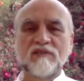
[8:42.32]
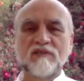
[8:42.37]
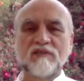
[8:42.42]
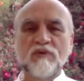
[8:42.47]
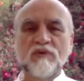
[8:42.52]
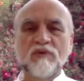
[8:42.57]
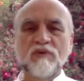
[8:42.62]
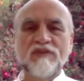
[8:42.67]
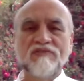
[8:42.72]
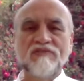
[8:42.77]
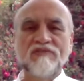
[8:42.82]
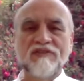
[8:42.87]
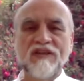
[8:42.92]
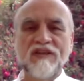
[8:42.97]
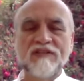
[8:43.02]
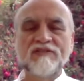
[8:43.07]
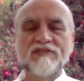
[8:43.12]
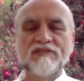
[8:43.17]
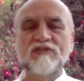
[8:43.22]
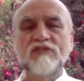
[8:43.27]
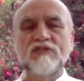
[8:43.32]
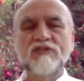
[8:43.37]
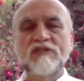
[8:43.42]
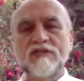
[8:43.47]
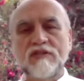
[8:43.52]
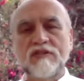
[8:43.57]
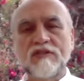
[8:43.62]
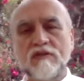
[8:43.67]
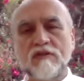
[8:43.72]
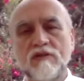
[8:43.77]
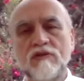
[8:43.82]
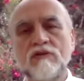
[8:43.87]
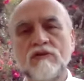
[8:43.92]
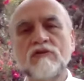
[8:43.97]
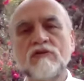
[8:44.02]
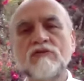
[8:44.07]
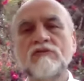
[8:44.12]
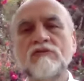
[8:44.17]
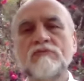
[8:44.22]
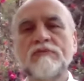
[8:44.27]
within
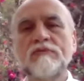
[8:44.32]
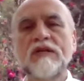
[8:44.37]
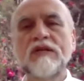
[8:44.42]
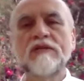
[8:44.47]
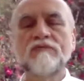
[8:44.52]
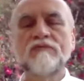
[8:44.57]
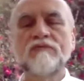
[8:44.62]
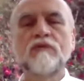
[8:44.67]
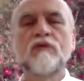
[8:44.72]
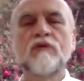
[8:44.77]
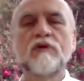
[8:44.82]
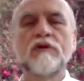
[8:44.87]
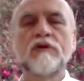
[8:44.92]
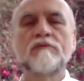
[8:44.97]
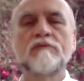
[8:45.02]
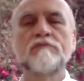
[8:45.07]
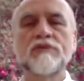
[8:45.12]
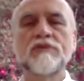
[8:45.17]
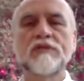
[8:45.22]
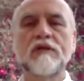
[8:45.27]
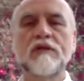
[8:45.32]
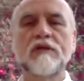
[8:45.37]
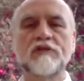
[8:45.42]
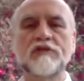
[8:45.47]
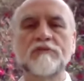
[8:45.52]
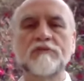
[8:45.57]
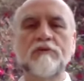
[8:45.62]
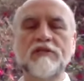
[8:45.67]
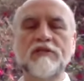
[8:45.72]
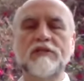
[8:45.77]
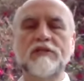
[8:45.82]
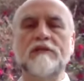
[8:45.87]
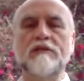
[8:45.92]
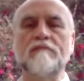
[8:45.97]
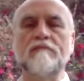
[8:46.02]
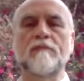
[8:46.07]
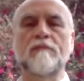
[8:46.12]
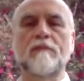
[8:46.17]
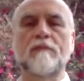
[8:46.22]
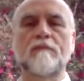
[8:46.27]
so many forms of
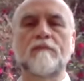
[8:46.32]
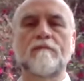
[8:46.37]
expression.